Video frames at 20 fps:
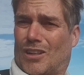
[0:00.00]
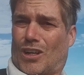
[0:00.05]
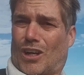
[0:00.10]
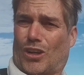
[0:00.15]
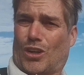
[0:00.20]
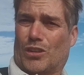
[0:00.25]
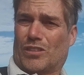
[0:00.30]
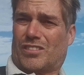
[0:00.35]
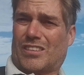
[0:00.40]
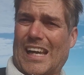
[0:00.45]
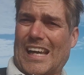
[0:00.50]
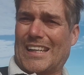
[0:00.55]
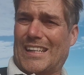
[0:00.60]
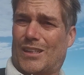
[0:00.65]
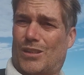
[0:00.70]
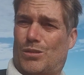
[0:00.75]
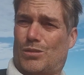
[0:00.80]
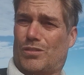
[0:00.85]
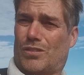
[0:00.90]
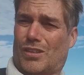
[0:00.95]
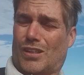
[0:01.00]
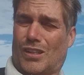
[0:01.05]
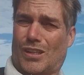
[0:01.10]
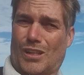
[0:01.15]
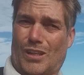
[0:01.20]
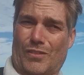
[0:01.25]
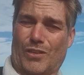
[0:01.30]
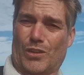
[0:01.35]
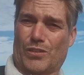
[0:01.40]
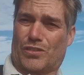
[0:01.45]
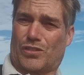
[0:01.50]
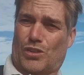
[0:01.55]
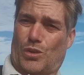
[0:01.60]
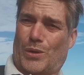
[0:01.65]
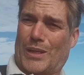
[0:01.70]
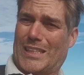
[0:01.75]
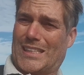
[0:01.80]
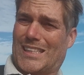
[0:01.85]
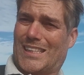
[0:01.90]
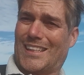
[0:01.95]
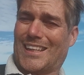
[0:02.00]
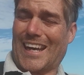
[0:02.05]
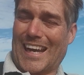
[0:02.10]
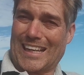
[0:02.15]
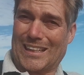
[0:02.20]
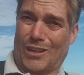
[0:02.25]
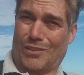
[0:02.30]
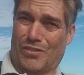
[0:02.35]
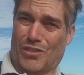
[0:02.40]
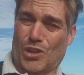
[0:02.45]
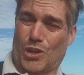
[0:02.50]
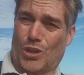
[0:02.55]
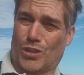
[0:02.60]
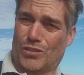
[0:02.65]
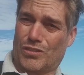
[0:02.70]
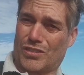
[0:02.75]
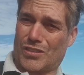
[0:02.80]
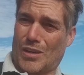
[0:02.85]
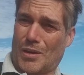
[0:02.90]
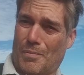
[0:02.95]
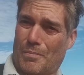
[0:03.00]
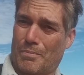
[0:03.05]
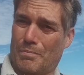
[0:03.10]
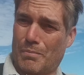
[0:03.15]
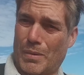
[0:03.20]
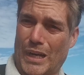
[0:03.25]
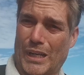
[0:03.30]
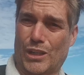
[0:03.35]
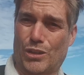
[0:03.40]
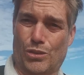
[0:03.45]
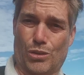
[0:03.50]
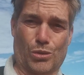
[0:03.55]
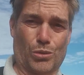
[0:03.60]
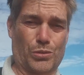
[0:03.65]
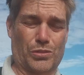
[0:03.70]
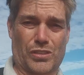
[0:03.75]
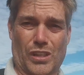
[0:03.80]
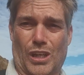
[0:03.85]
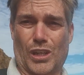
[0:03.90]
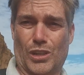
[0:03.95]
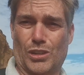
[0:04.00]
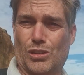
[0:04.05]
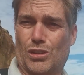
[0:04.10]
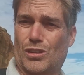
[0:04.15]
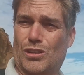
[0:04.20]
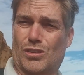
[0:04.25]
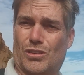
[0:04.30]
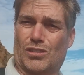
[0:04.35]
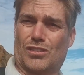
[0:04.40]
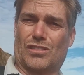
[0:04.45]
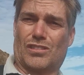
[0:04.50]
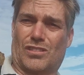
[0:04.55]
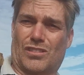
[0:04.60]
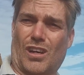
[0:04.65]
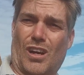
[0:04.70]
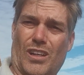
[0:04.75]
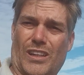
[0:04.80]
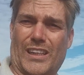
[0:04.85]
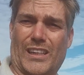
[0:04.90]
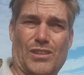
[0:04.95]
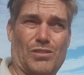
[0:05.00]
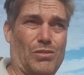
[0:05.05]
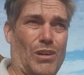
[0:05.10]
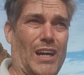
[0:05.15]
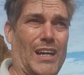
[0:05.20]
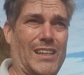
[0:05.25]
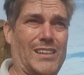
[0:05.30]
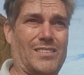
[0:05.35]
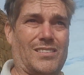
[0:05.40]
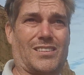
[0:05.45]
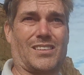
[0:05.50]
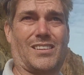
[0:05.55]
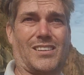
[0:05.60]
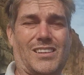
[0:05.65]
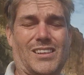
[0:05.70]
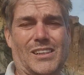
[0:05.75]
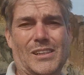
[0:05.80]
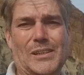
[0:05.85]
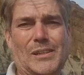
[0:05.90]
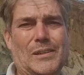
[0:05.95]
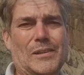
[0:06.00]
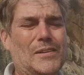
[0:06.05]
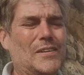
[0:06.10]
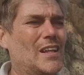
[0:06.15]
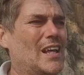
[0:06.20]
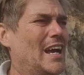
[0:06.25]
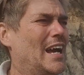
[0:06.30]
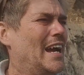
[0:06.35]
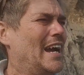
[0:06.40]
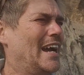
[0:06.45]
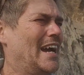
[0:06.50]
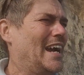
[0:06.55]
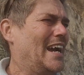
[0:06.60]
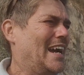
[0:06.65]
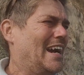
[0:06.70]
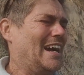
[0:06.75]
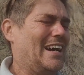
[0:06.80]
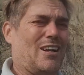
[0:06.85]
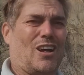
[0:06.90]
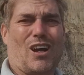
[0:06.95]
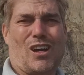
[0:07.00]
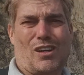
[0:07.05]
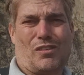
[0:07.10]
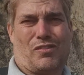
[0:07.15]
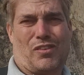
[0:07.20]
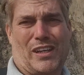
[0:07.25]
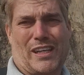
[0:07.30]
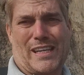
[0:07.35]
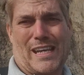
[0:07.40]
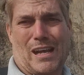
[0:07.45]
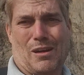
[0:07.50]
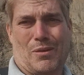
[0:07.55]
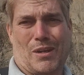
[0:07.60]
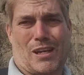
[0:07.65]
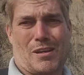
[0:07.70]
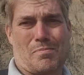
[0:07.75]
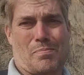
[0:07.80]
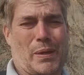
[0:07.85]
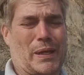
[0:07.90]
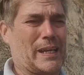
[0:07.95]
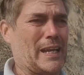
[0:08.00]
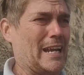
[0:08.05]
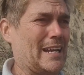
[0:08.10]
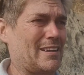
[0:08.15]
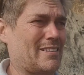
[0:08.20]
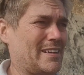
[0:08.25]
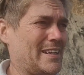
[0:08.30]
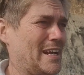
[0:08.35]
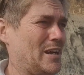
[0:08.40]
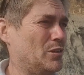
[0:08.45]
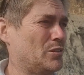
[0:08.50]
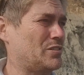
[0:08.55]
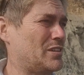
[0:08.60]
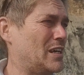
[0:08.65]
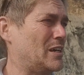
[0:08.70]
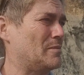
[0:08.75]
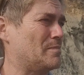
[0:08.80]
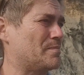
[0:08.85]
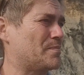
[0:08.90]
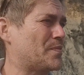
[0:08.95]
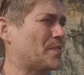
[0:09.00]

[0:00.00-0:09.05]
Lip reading: I've got sand eels, I've got squid, and I've got mackerel. So target is rays, and hopefully, yeah, we can pick anything else up.